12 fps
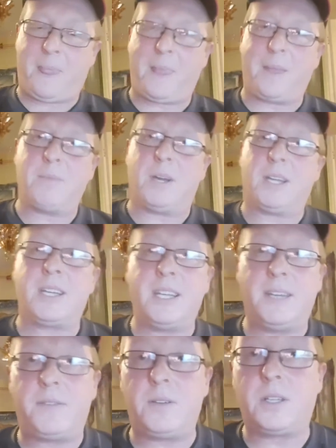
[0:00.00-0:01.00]
Mike,
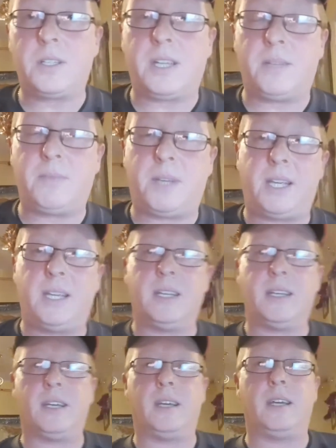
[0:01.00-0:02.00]
if you can send me
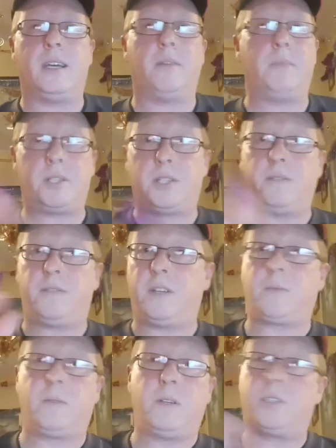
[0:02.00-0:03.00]
a message in
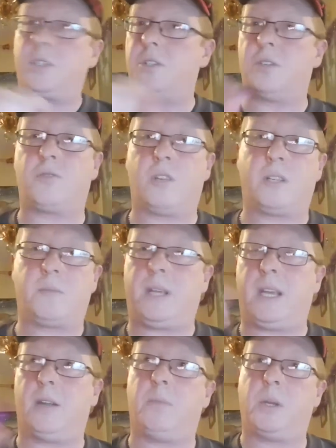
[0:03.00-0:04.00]
Facebook, just to address me,
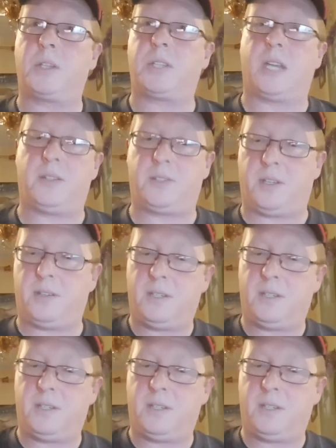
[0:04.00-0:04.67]
and I'll post it out to you.